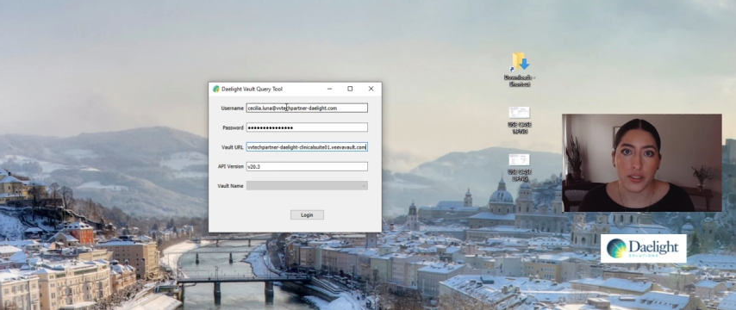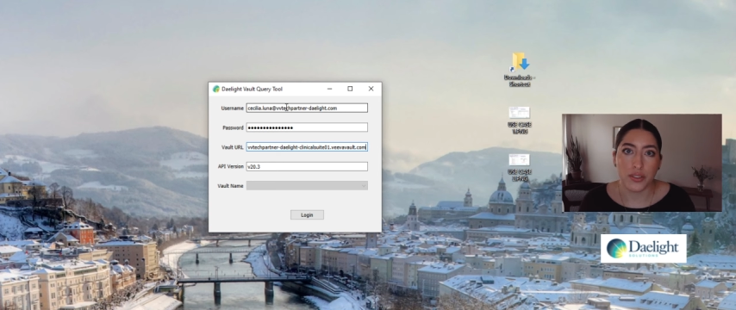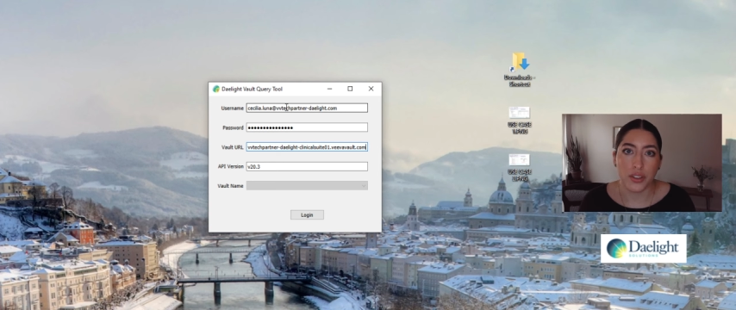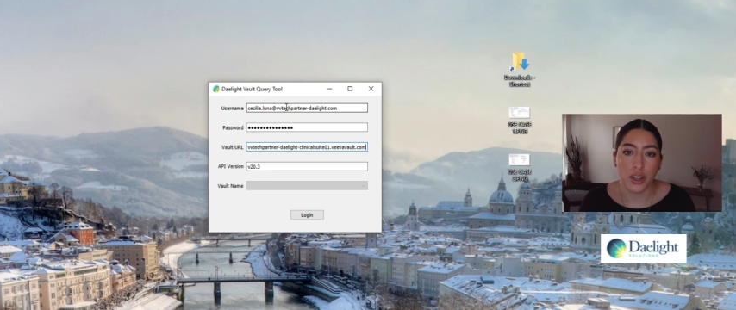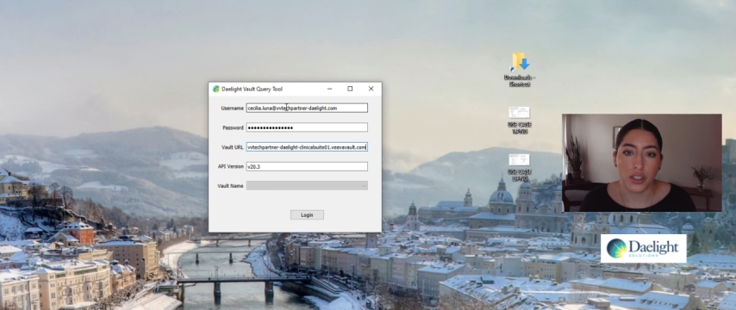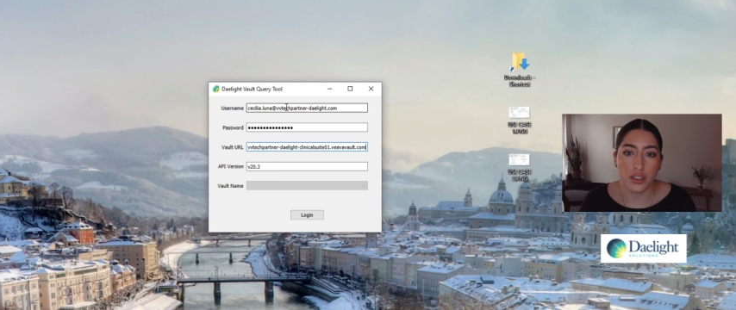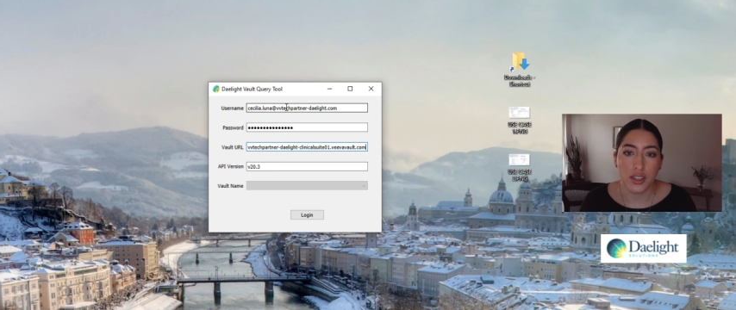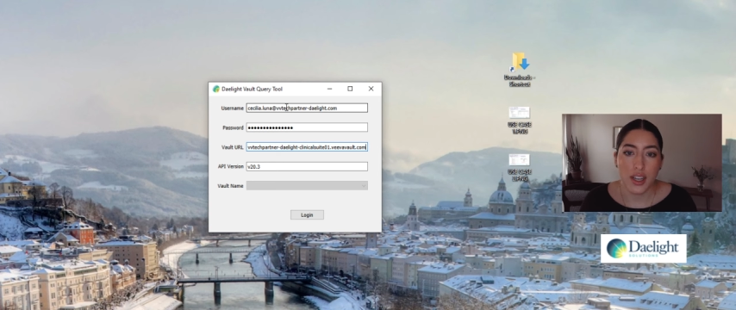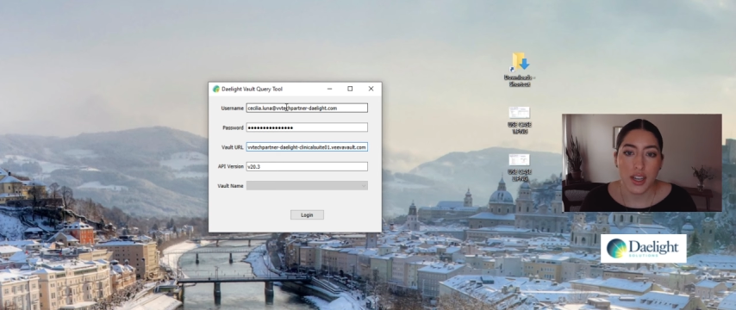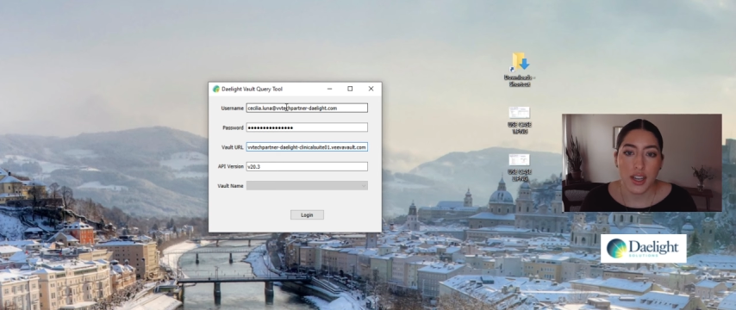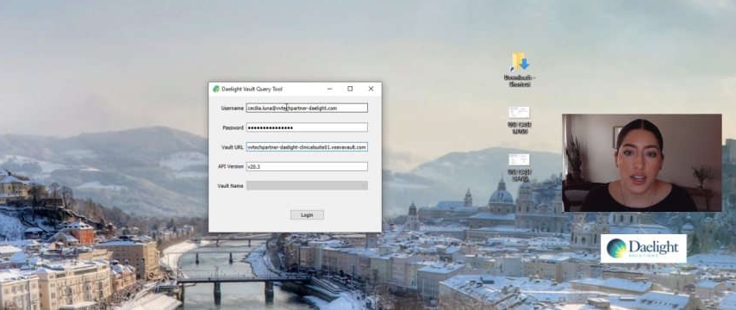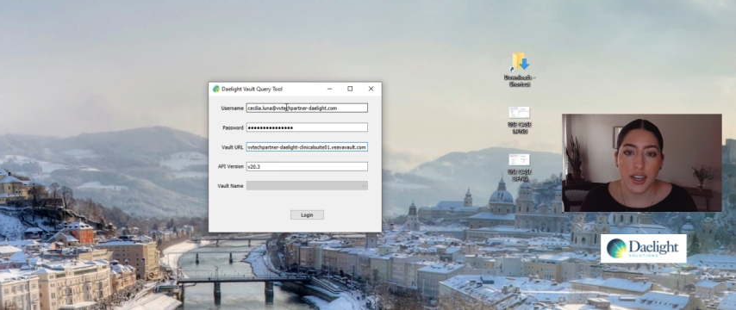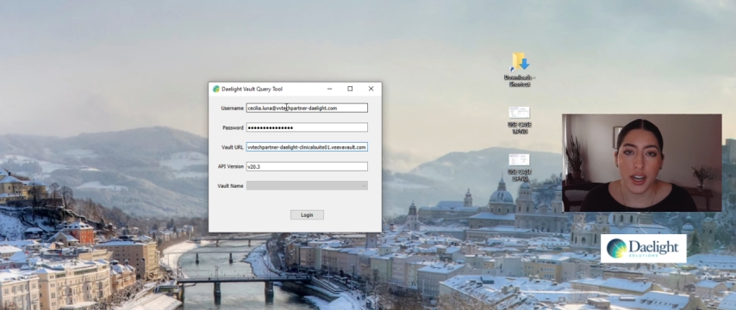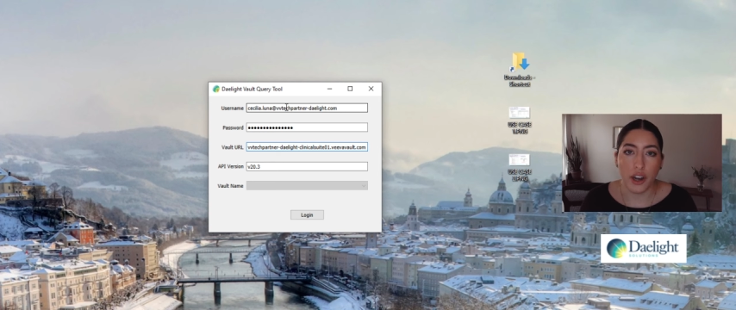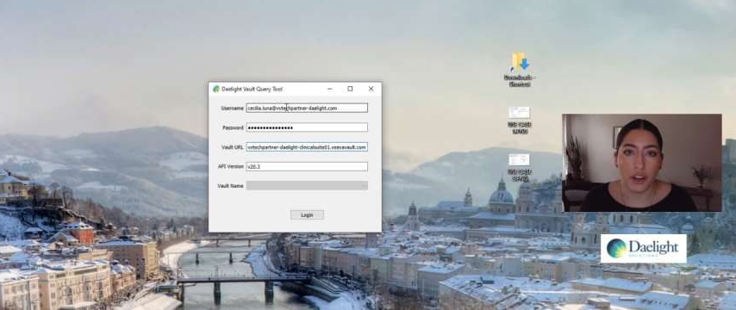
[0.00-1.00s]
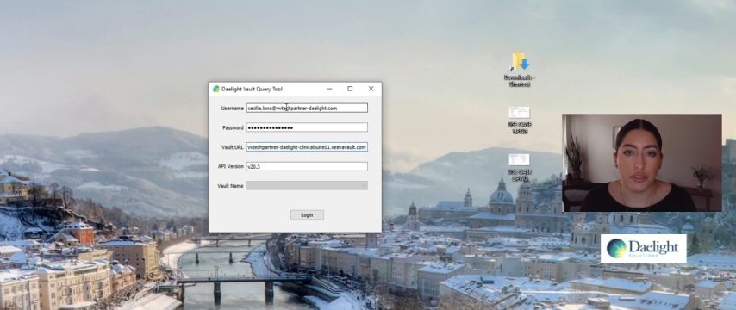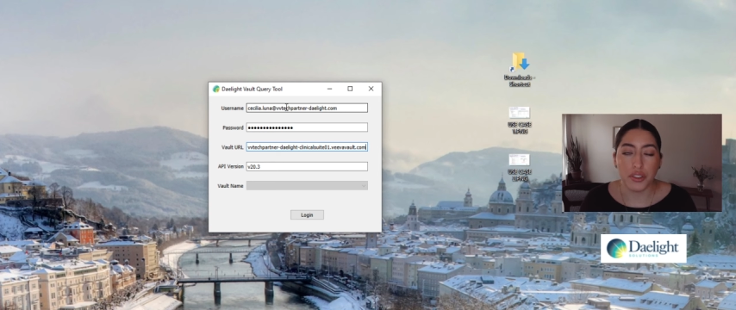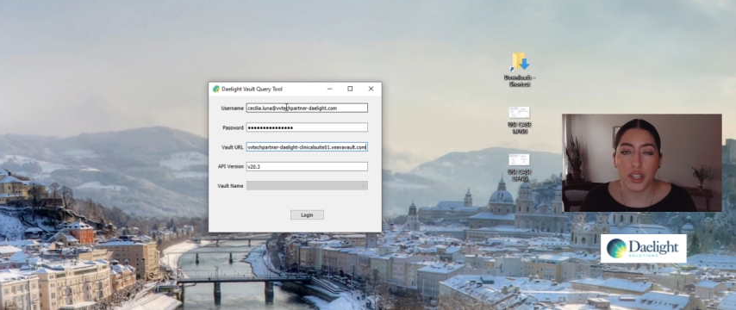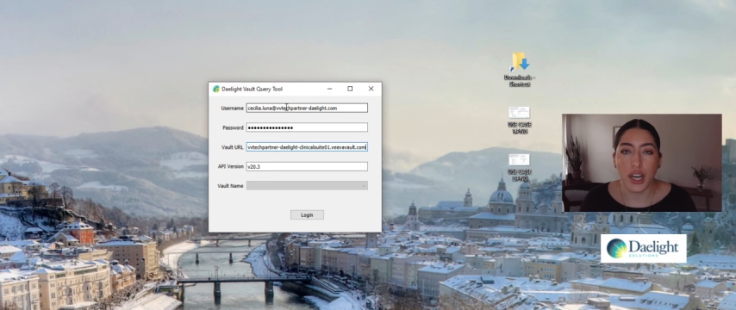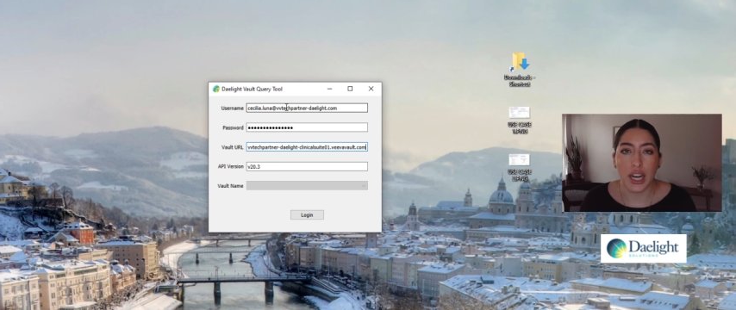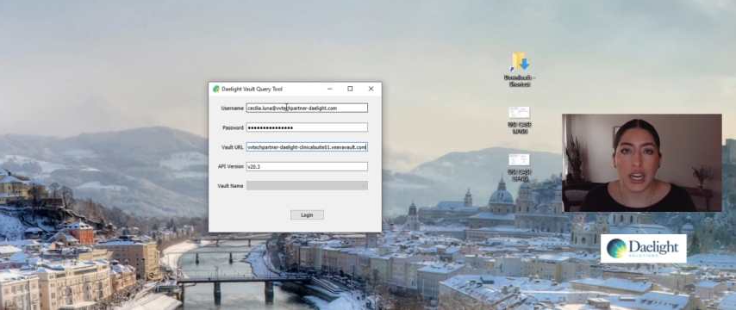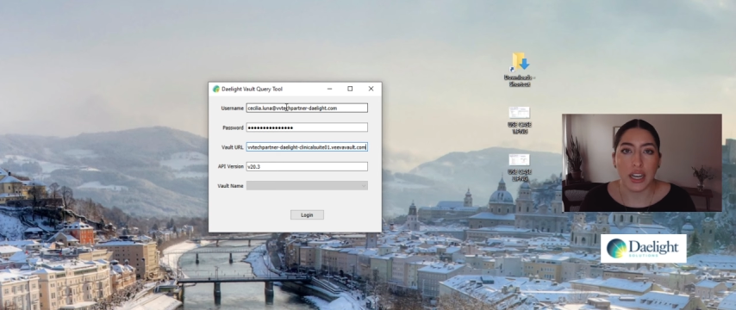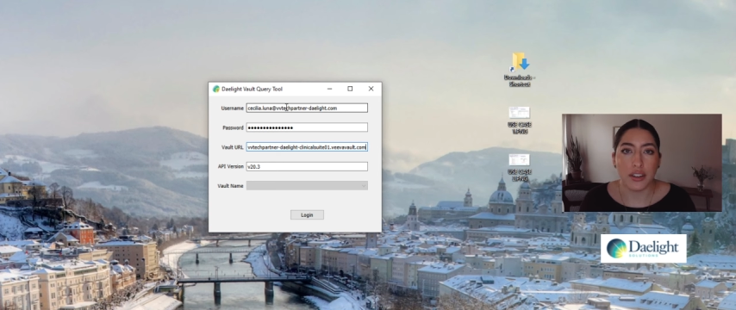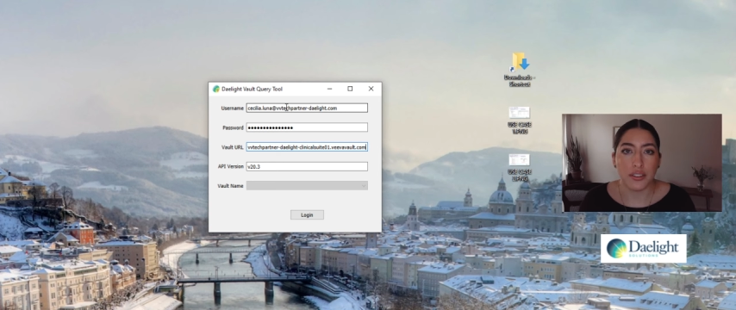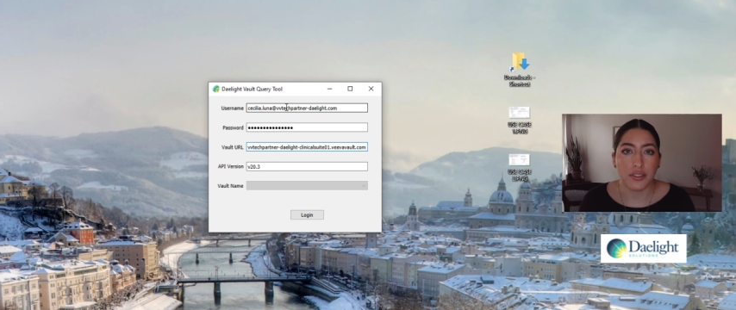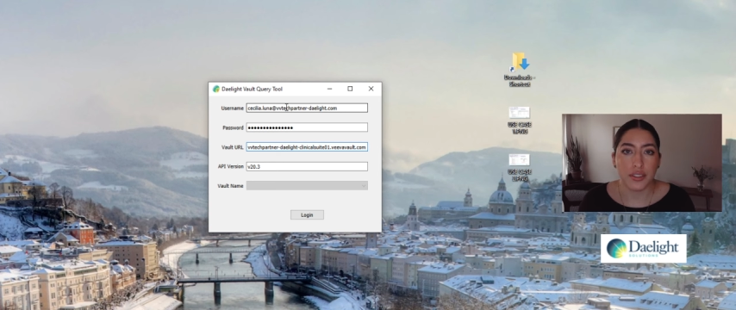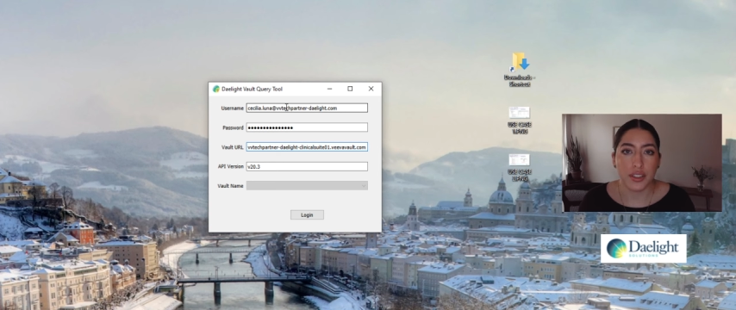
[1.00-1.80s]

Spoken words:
Vault. Now, if you have